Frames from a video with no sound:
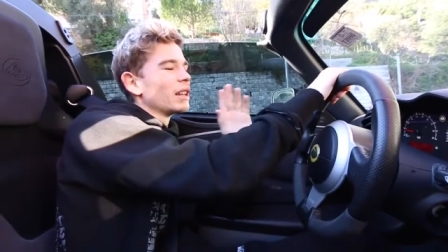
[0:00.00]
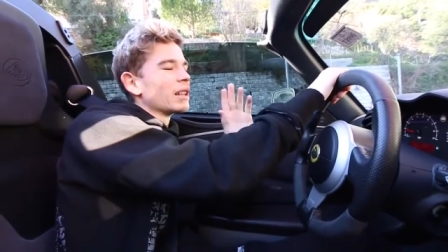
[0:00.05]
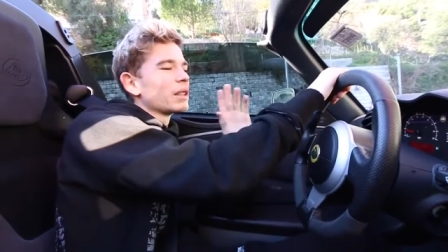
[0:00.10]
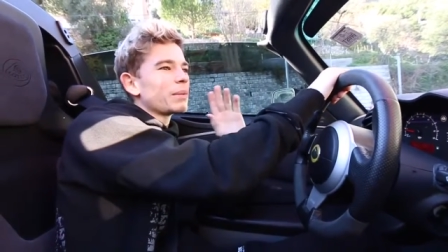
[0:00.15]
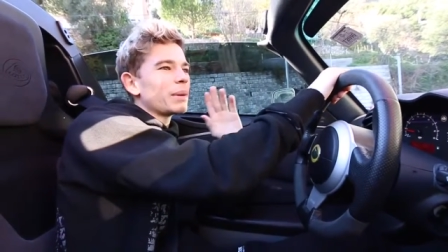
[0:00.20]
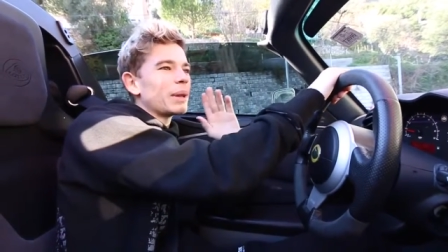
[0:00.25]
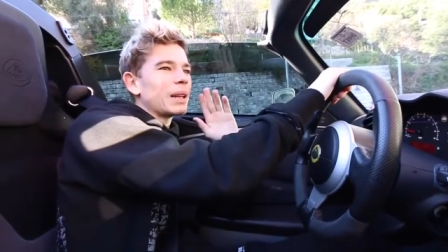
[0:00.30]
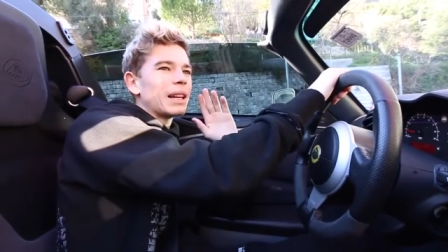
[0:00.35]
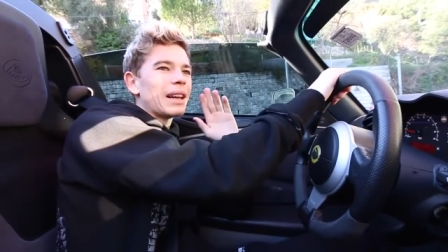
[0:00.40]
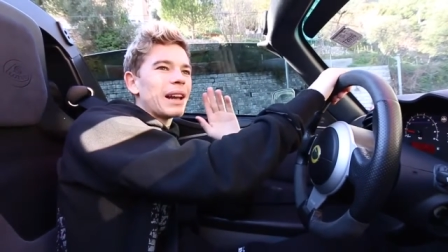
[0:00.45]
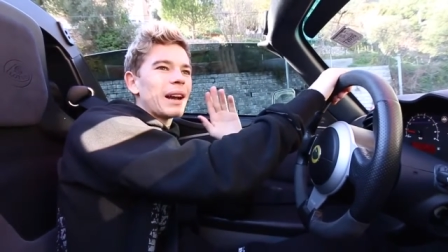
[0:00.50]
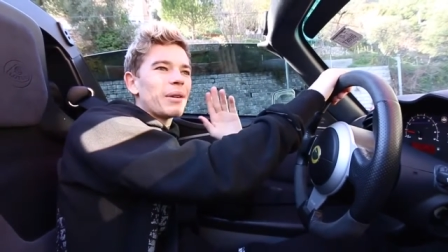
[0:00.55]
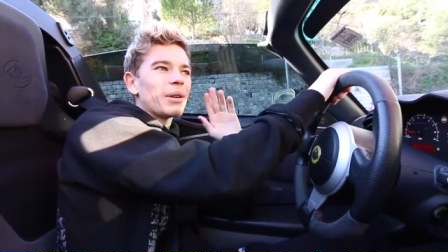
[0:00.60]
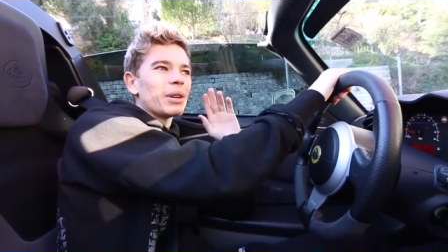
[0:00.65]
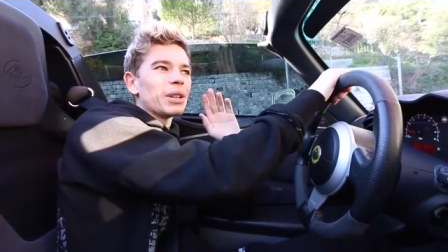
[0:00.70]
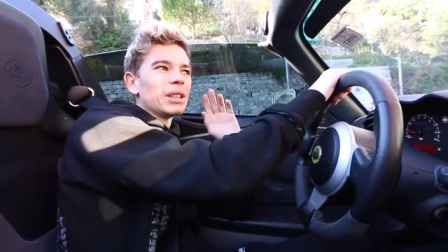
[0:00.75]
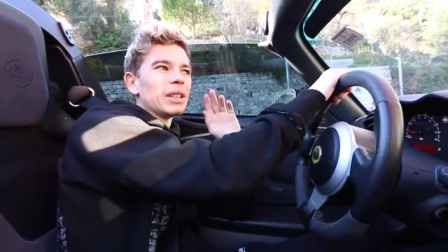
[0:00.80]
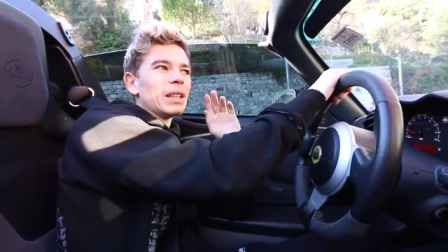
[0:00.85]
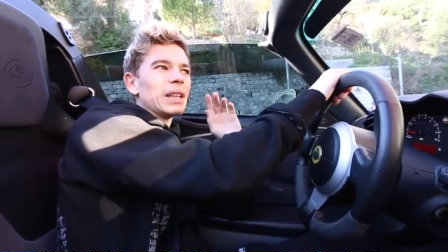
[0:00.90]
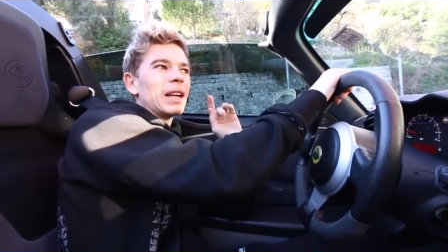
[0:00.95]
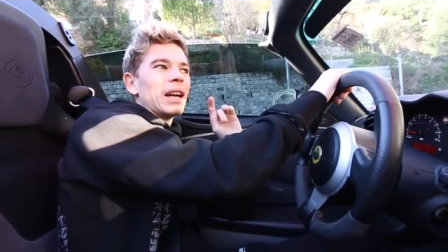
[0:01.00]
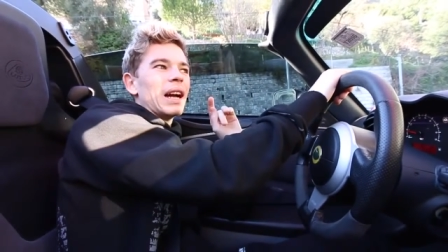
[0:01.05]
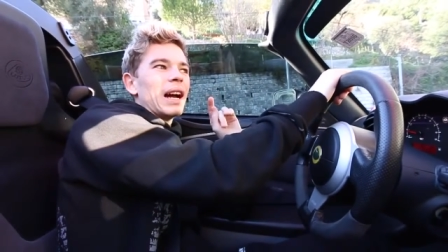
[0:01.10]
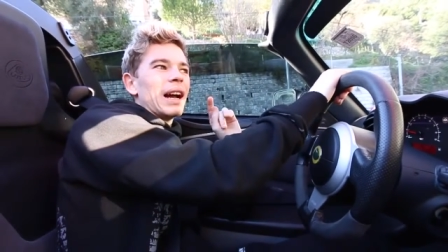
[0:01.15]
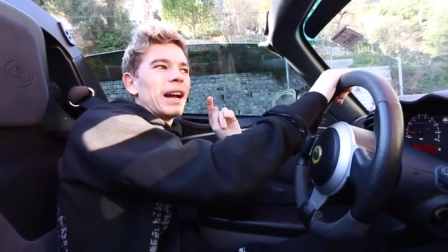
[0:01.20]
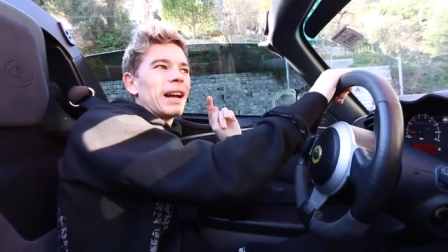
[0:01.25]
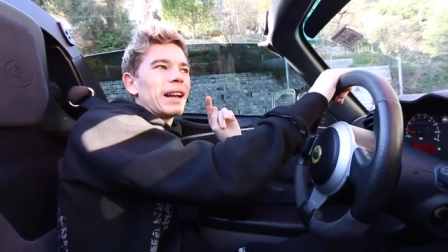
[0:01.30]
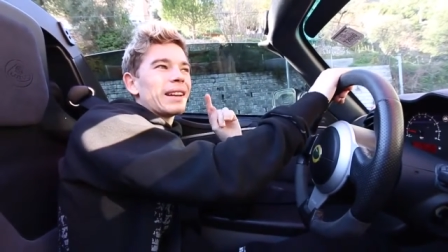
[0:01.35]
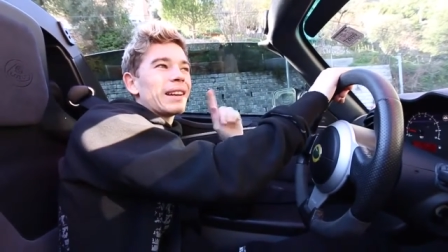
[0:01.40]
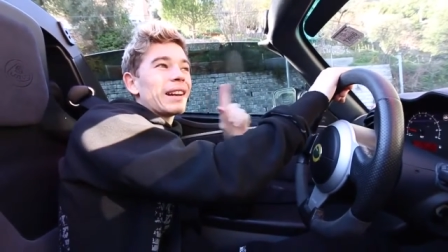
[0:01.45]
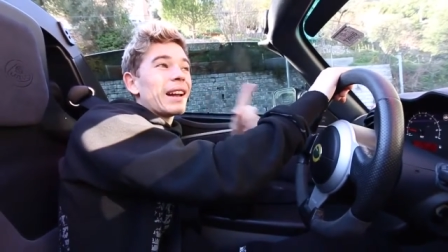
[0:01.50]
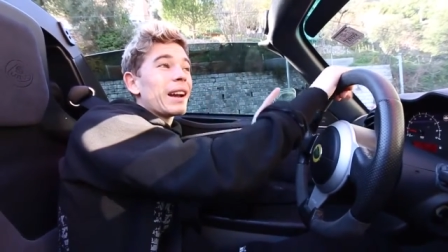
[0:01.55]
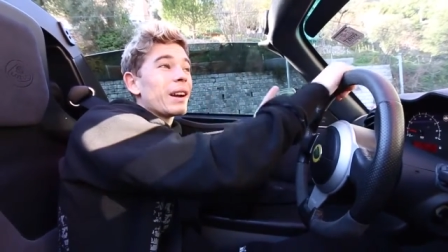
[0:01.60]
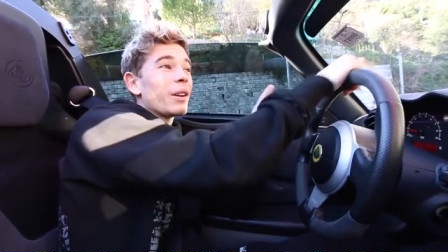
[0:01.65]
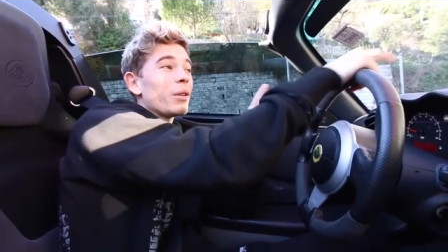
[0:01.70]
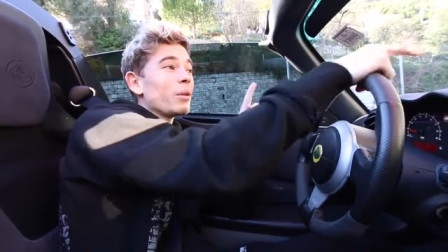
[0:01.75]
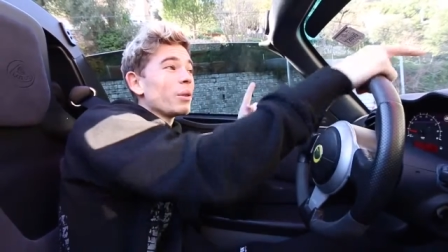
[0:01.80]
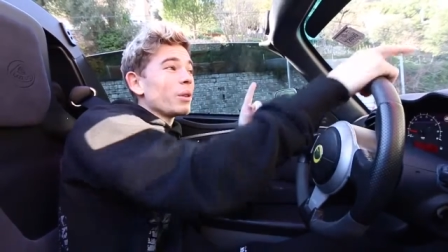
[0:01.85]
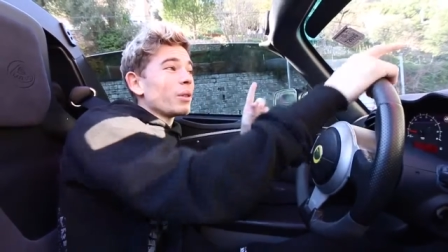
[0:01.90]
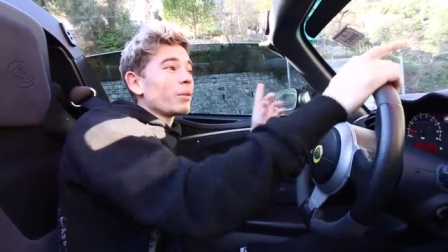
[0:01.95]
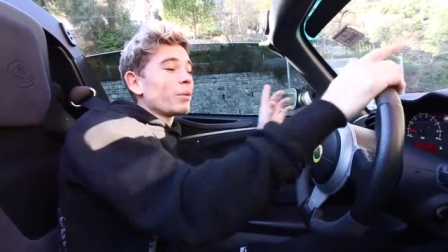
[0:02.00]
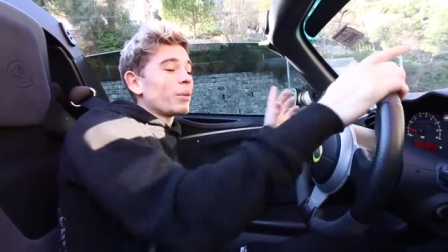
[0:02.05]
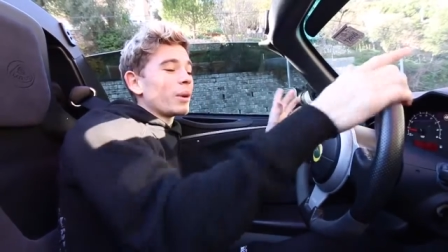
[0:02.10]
It's been an hour, and now